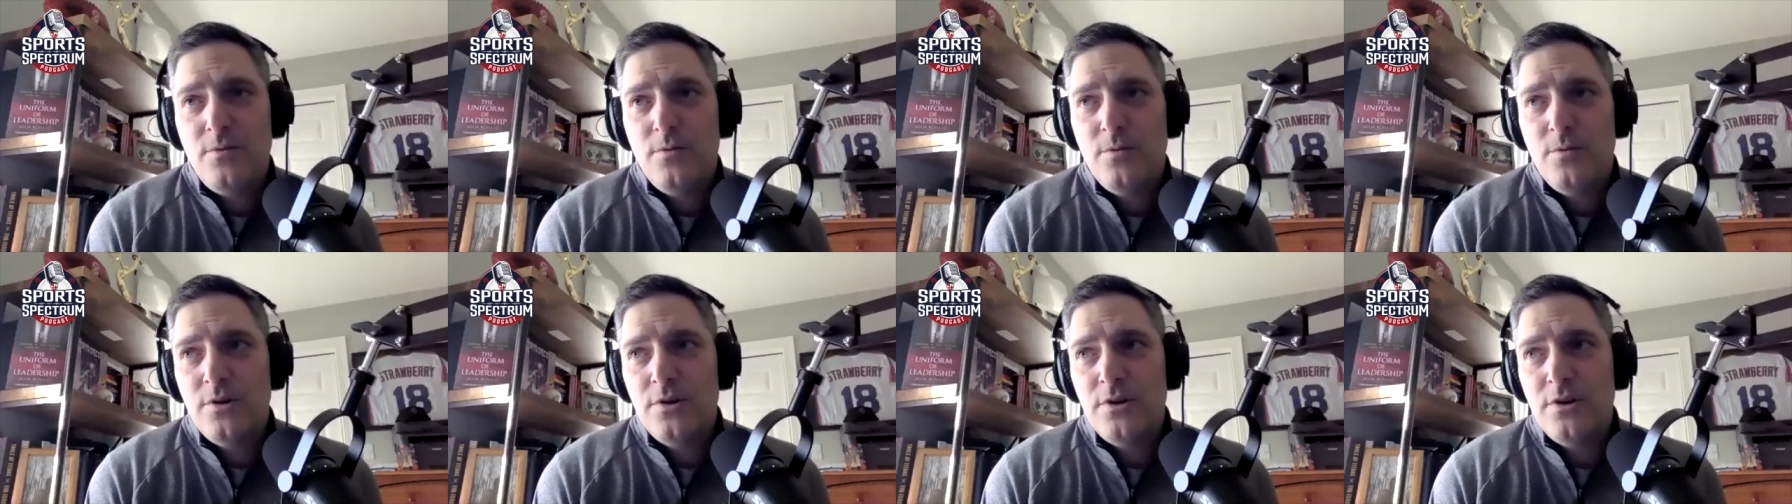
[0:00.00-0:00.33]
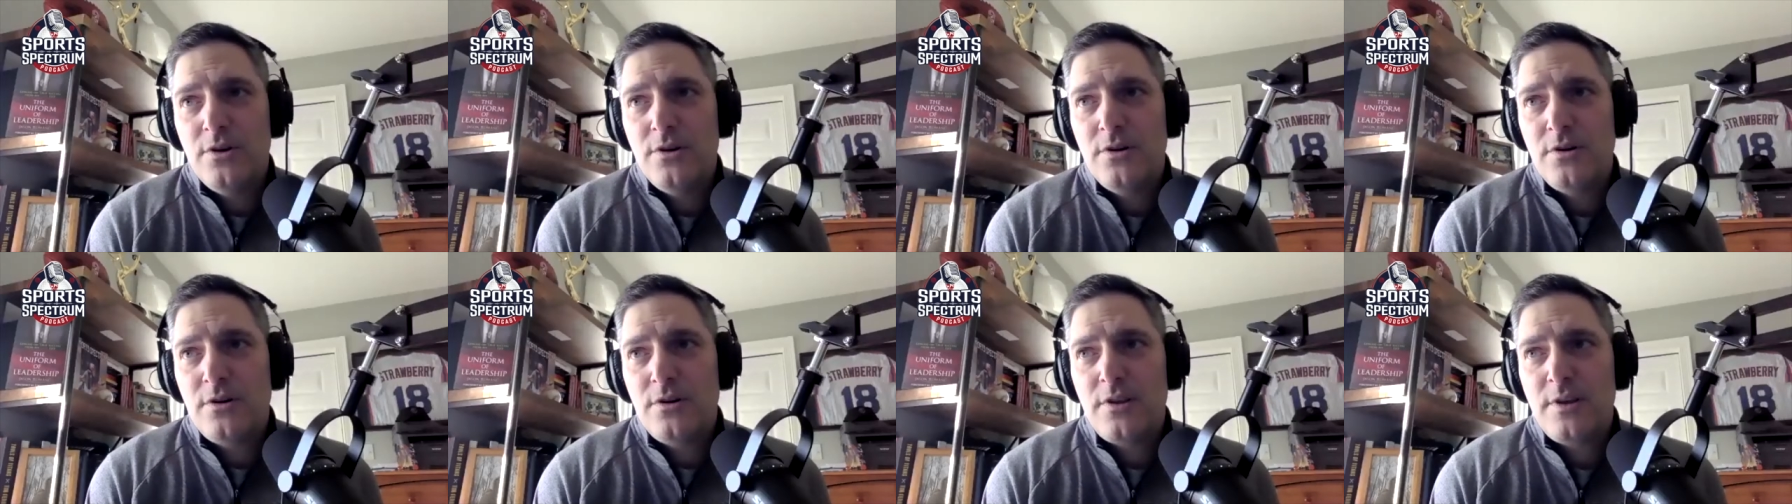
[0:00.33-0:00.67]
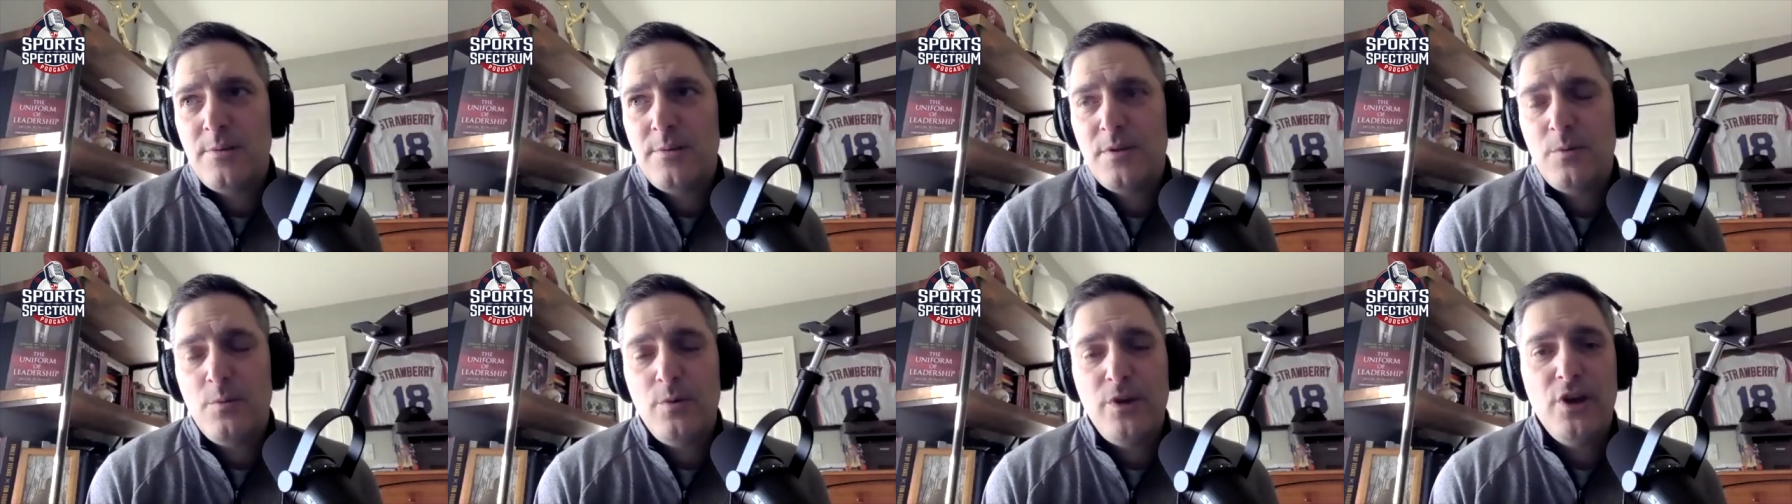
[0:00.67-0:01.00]
were
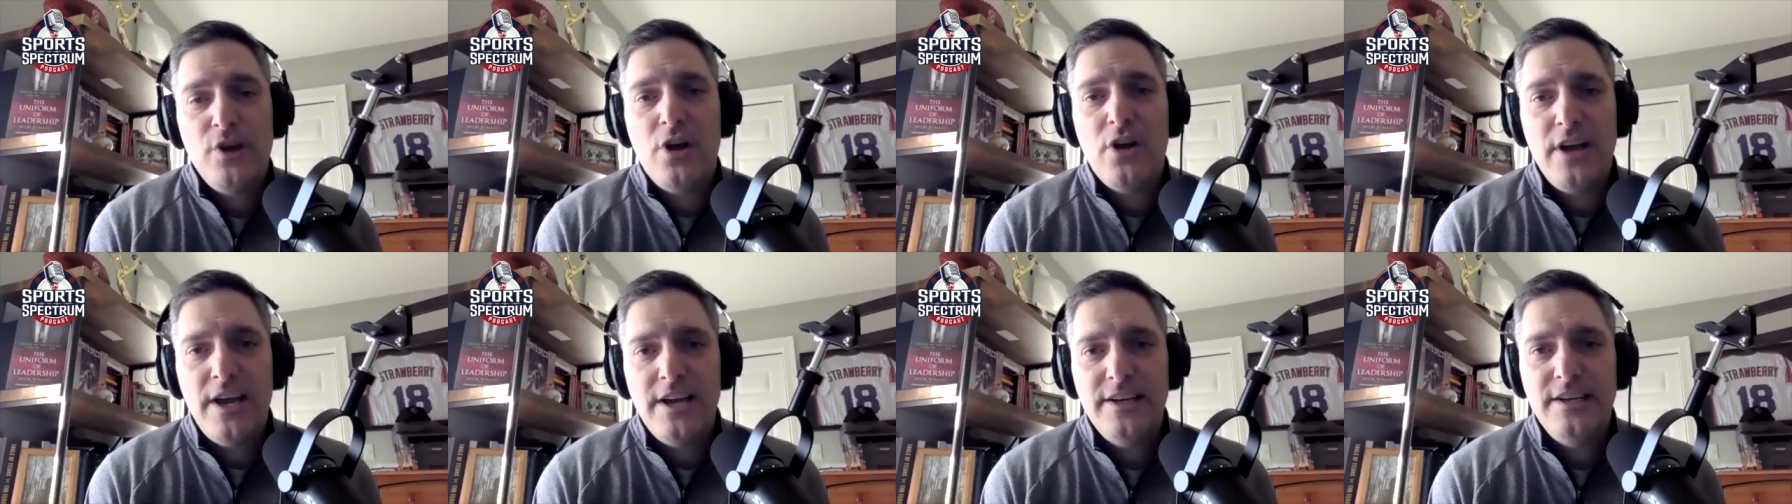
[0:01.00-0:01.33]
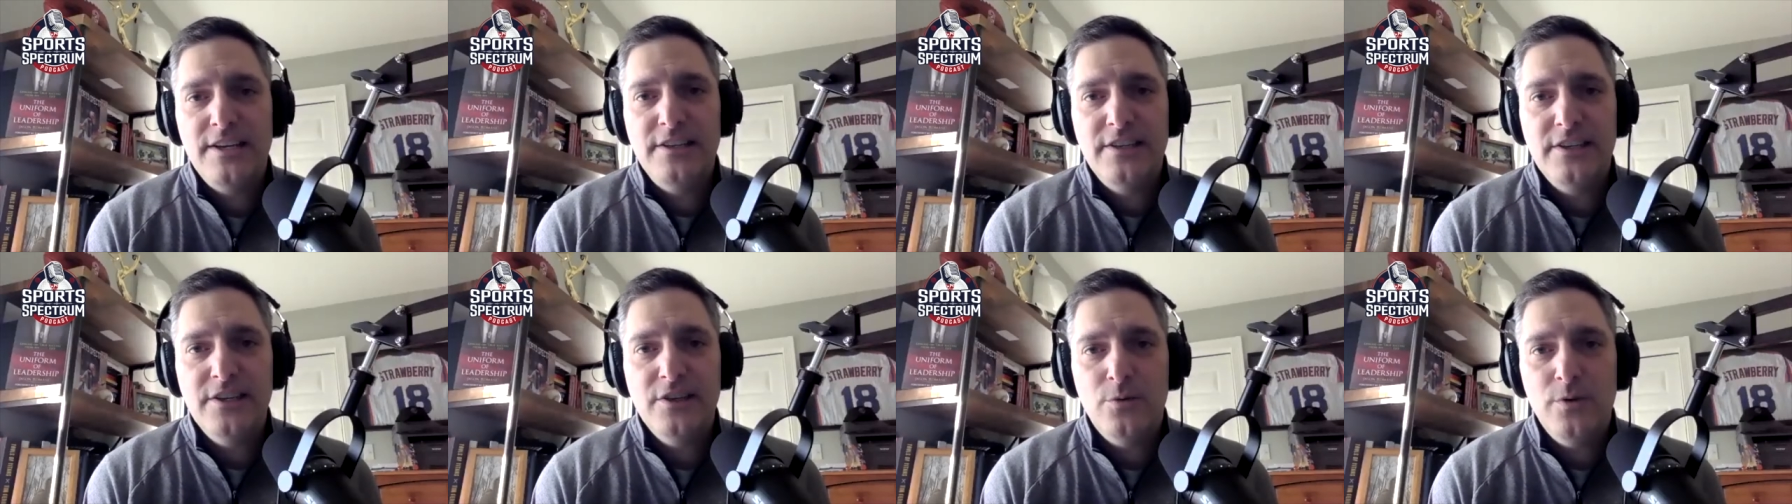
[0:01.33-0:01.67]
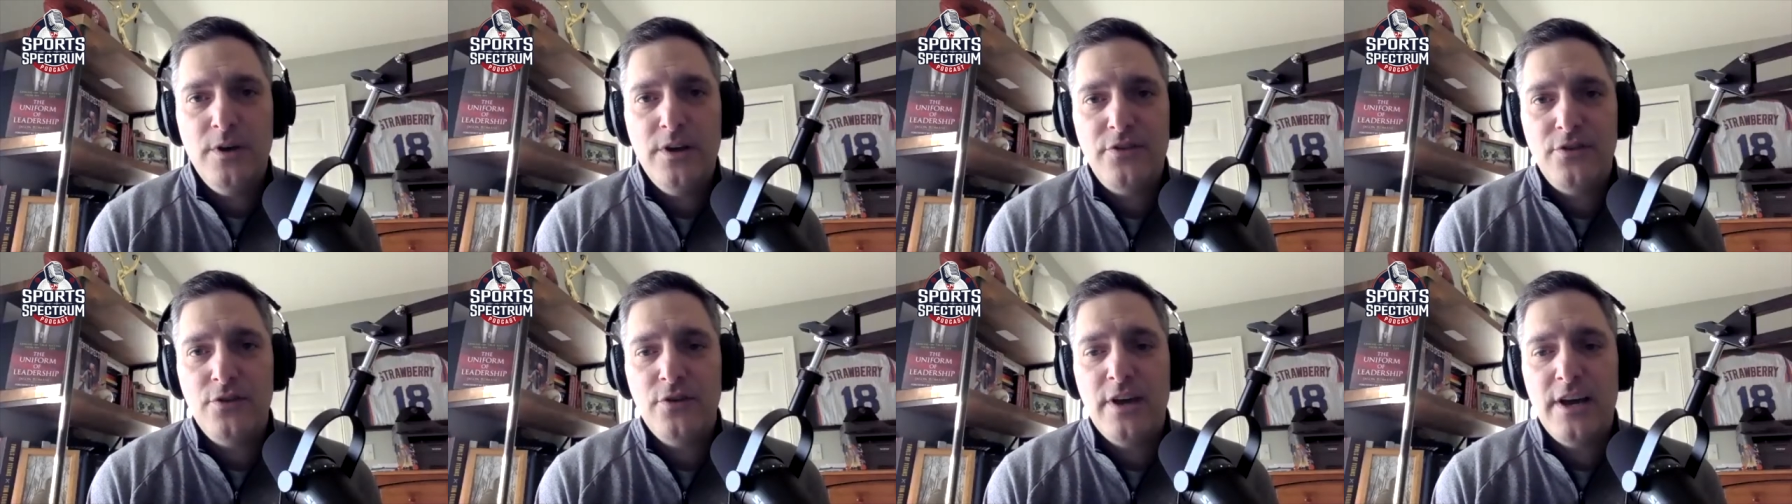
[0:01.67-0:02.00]
something we all had to deal with.